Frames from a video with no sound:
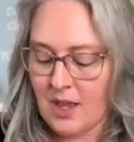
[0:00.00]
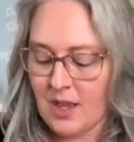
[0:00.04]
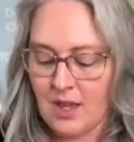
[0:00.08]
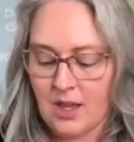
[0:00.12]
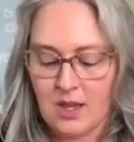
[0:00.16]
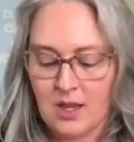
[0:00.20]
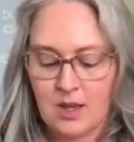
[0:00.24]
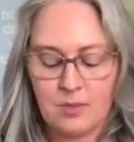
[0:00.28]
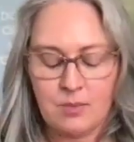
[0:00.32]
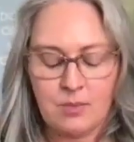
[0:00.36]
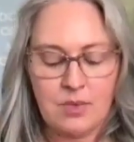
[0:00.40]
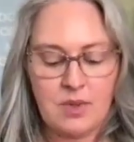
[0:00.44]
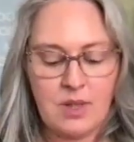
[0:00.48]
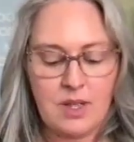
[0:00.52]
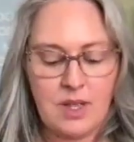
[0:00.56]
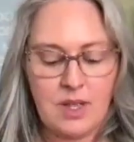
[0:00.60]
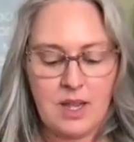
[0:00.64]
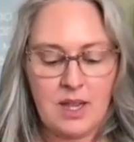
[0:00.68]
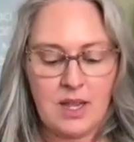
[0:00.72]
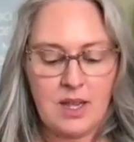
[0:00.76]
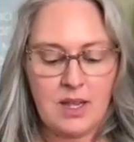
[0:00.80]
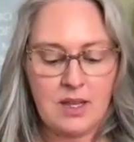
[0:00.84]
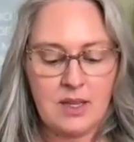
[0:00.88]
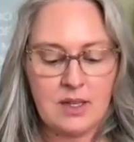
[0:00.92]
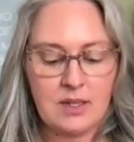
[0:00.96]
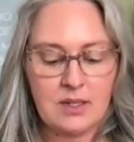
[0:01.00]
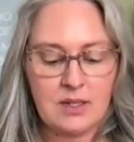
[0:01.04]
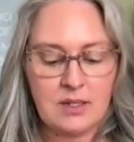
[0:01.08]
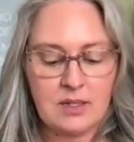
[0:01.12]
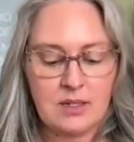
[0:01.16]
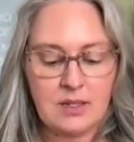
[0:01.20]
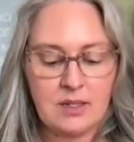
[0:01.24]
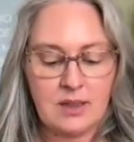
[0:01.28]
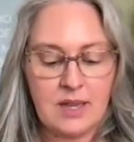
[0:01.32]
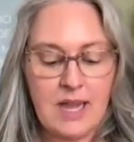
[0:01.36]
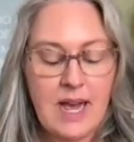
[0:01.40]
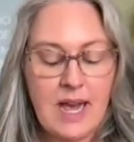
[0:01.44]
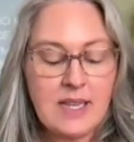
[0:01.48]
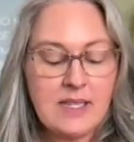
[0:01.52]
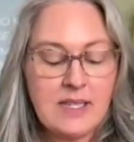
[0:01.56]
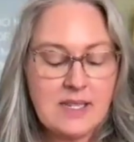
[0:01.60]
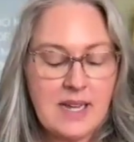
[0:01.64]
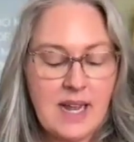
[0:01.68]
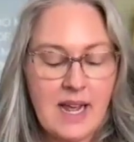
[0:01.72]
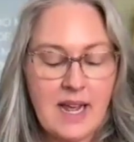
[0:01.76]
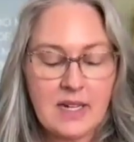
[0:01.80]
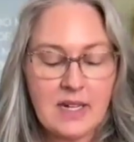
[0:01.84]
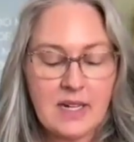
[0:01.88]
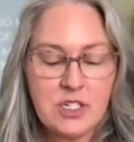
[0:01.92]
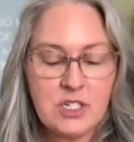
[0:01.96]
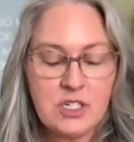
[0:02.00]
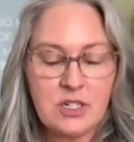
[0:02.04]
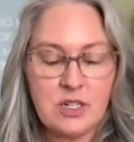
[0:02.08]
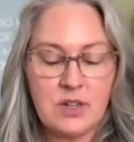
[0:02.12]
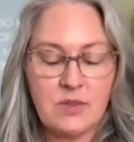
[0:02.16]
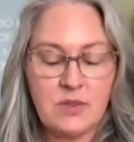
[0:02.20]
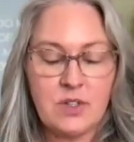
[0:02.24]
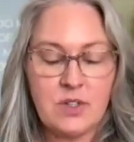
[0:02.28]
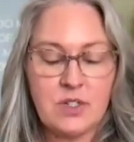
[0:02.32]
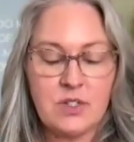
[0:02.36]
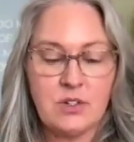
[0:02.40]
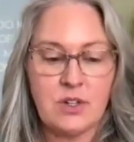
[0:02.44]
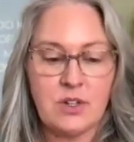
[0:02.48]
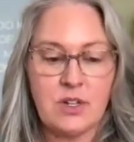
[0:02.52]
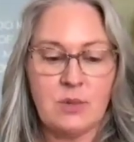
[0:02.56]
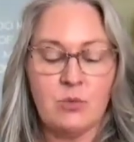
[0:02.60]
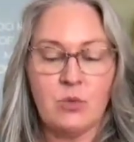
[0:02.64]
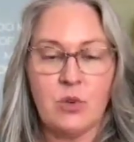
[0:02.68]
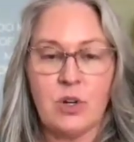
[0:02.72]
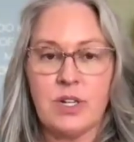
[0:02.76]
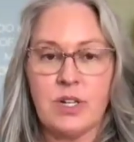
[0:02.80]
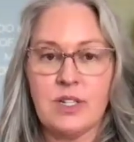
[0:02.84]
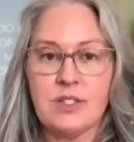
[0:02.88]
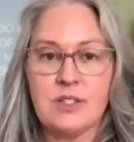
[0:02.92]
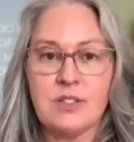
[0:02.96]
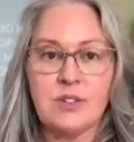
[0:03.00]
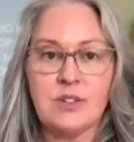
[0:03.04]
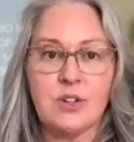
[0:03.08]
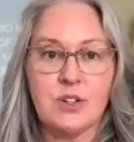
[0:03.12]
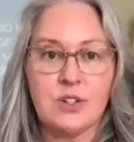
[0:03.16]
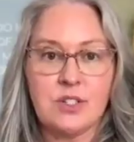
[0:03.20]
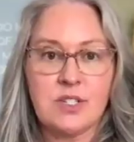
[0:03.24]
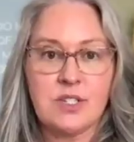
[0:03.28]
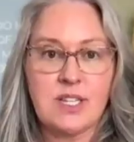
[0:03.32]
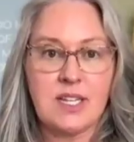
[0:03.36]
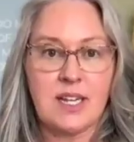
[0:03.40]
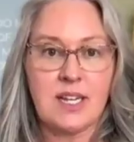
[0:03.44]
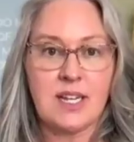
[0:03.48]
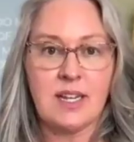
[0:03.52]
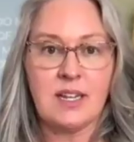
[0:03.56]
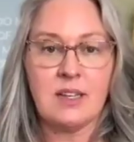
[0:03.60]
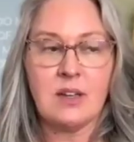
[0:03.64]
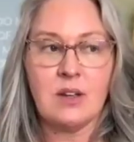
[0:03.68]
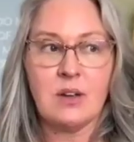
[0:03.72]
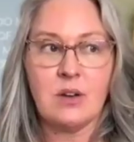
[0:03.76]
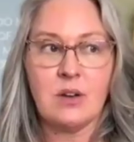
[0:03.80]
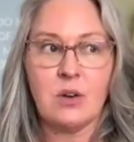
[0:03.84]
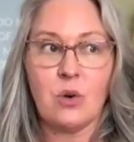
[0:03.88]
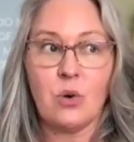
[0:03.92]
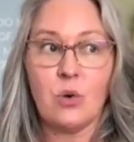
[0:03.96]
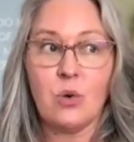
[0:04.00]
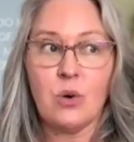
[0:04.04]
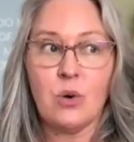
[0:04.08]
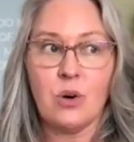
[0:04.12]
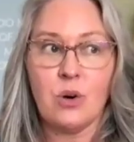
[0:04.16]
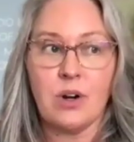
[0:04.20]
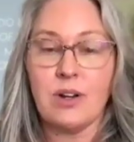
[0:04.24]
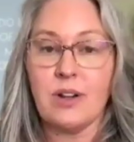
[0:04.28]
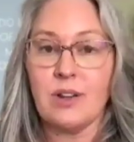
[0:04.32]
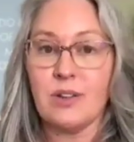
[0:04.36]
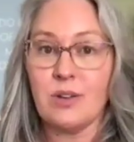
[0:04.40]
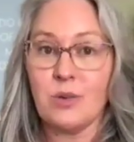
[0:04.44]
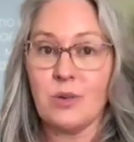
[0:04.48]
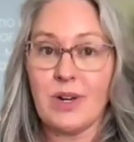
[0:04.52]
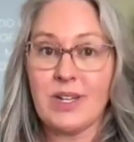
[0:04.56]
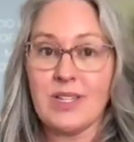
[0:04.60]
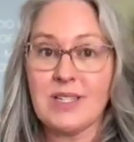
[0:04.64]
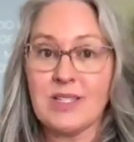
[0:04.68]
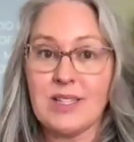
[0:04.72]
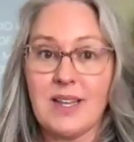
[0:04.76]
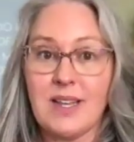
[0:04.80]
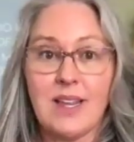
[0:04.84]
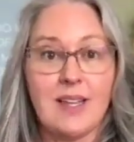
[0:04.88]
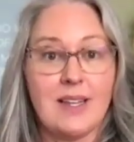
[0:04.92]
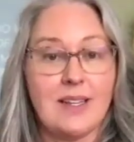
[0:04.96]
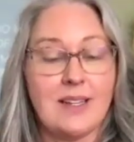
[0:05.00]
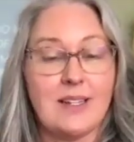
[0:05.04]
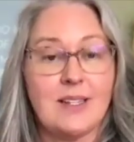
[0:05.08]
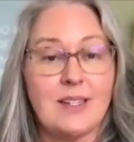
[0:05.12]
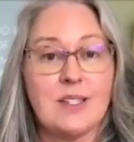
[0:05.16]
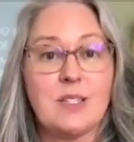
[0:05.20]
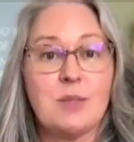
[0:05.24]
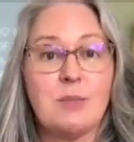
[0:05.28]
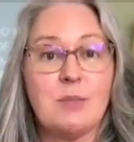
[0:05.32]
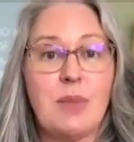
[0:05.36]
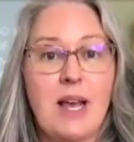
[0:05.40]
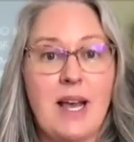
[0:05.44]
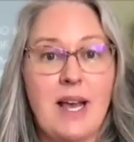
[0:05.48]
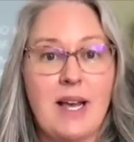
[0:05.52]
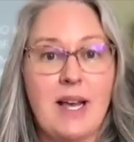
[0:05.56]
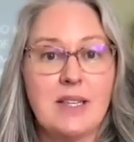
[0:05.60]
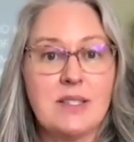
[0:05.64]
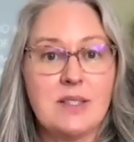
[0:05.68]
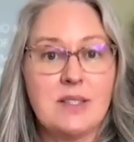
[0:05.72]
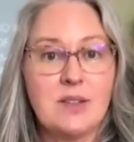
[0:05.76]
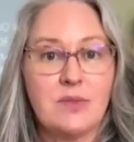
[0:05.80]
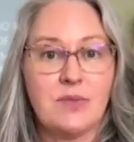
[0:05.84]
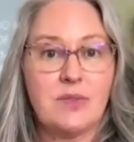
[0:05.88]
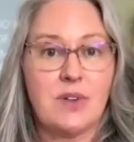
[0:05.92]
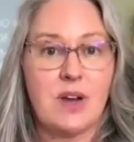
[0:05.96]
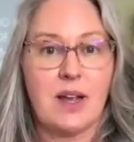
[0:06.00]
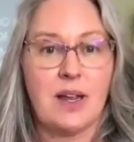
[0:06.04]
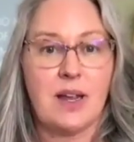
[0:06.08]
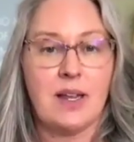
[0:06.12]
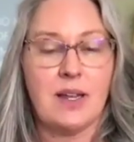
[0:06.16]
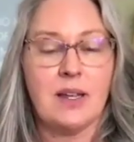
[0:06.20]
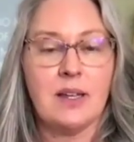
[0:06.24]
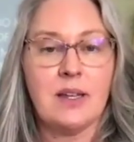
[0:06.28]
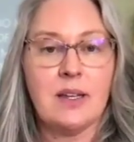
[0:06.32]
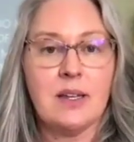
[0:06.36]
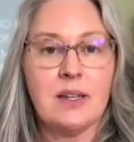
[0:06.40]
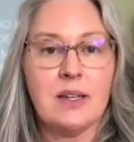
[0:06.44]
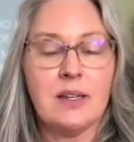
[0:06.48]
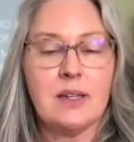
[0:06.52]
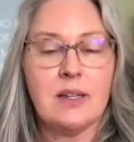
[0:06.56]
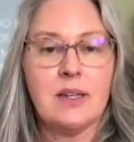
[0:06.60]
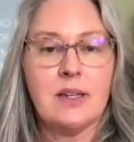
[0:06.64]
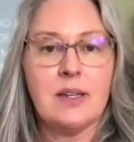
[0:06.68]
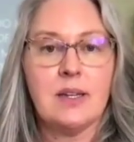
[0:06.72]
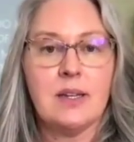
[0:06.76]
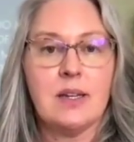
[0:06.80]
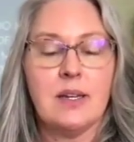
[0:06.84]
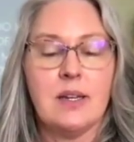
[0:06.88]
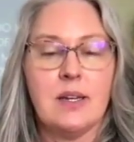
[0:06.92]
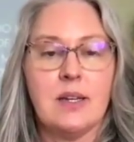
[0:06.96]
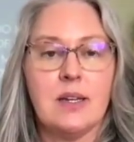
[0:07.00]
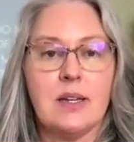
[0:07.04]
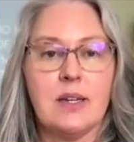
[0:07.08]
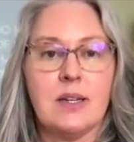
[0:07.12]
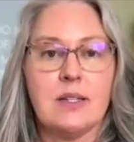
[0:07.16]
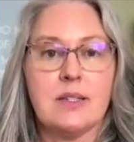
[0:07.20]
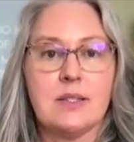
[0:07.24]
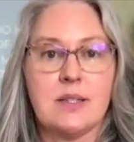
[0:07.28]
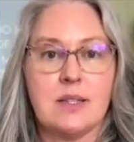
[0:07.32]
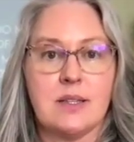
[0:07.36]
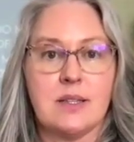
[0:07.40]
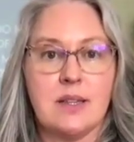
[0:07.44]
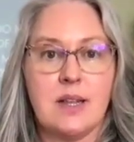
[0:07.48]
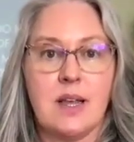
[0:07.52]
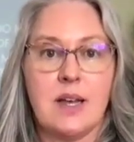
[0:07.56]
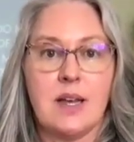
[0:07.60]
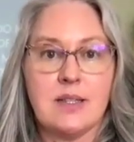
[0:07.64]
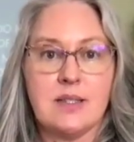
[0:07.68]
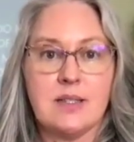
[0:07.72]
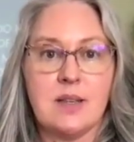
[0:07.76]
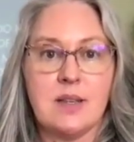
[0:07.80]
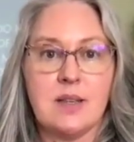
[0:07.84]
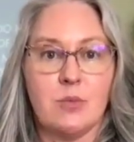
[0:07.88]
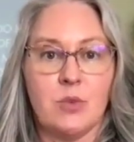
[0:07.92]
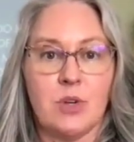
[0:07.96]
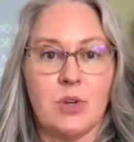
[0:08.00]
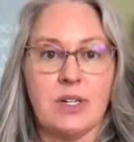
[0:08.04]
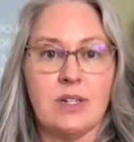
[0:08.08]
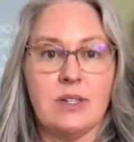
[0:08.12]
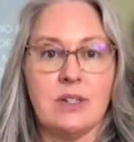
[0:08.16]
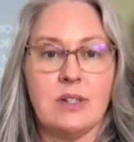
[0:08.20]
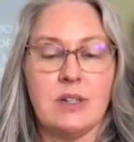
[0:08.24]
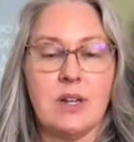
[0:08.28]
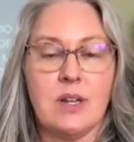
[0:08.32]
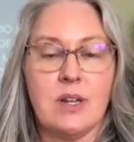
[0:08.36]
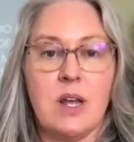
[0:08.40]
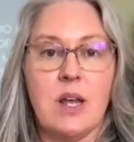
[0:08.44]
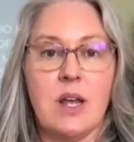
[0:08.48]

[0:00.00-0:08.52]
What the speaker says: And the last action of the dream was nursing, or another way to say it is pacifying someone.